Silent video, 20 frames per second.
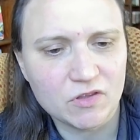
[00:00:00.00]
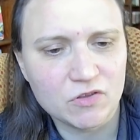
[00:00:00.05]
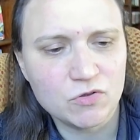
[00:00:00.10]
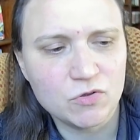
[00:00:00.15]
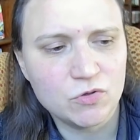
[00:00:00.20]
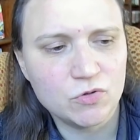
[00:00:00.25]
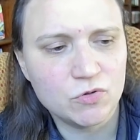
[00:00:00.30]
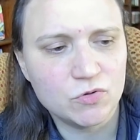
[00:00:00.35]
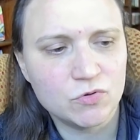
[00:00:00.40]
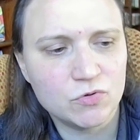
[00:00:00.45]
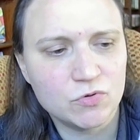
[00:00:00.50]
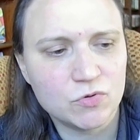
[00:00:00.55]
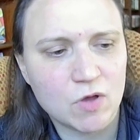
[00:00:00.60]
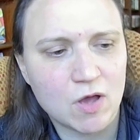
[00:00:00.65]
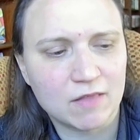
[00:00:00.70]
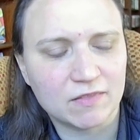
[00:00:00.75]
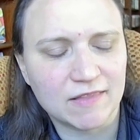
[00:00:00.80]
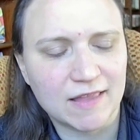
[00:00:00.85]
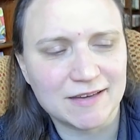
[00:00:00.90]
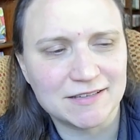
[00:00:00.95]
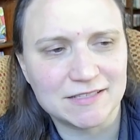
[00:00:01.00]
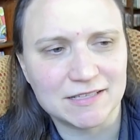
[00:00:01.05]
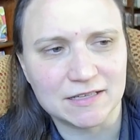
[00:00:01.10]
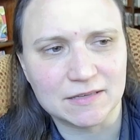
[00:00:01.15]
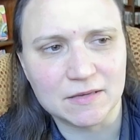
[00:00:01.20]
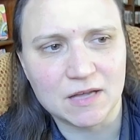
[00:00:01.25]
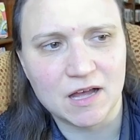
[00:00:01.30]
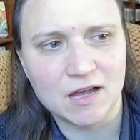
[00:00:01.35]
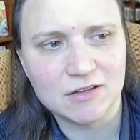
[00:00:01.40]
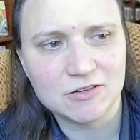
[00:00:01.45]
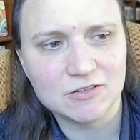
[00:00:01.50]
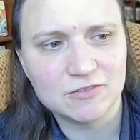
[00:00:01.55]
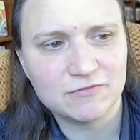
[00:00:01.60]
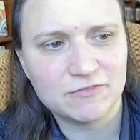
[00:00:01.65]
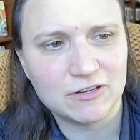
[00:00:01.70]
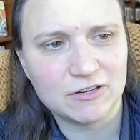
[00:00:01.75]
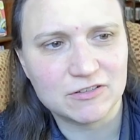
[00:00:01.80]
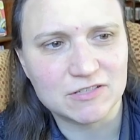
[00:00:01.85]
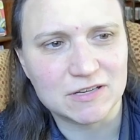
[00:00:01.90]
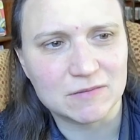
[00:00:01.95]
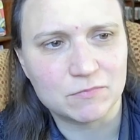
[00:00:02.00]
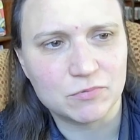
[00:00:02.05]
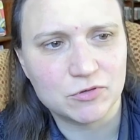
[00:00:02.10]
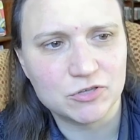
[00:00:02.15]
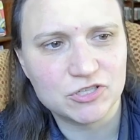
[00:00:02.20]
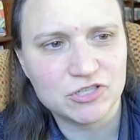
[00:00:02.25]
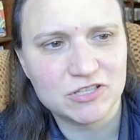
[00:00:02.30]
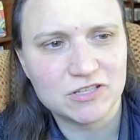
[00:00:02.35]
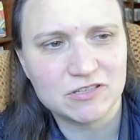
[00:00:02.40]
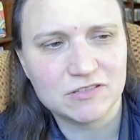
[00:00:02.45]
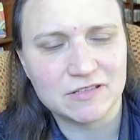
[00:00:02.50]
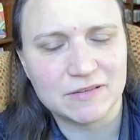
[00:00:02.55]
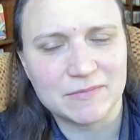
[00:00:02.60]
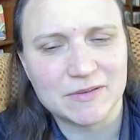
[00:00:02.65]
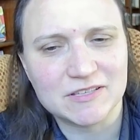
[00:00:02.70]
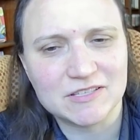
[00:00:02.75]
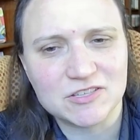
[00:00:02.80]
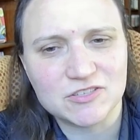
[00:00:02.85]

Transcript: who like to conquer fears and push their limits.